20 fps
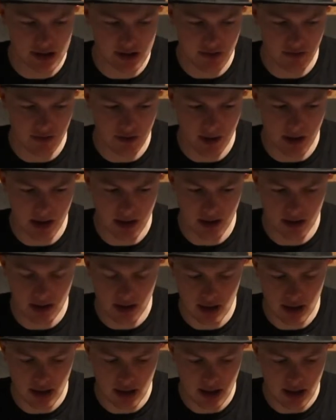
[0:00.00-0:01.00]
everywhere.
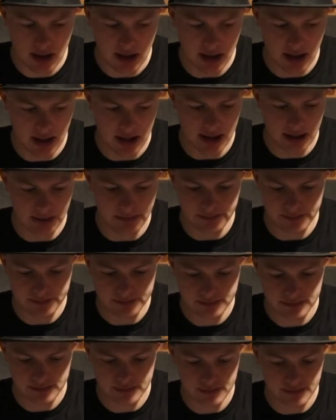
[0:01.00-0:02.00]
But
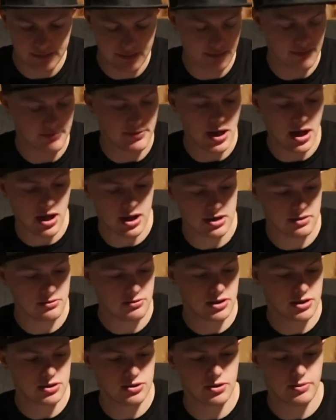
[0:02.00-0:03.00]
yeah, I didn't
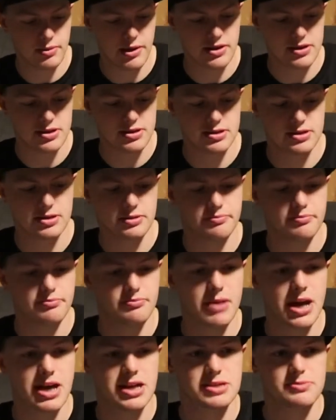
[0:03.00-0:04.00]
really talk about this. The
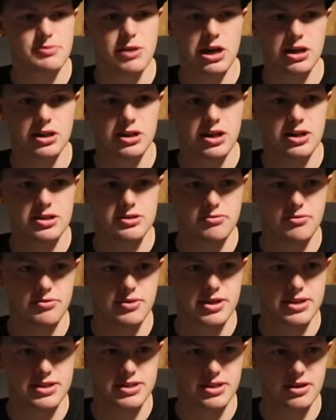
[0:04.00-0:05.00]
Maker's Mark glass from the
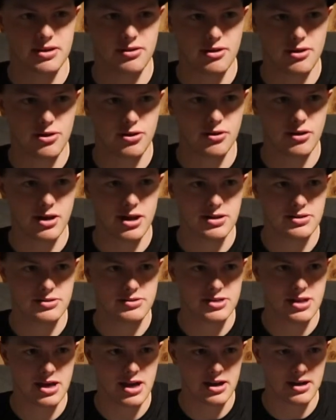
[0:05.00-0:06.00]
distillery. Thought I'd use
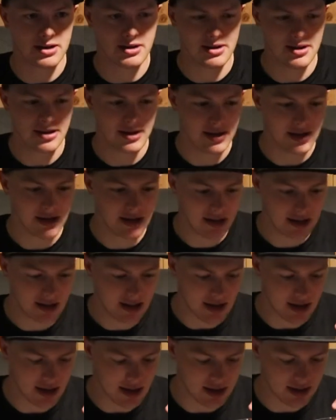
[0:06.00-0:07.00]
that.
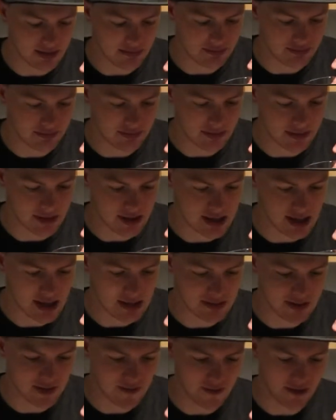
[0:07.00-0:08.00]

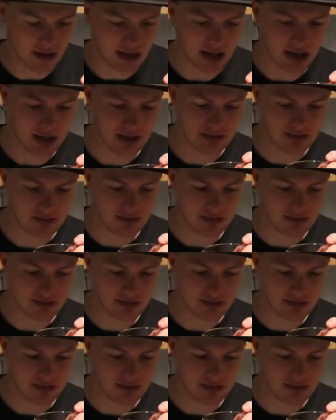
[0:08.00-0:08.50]
Seems fitting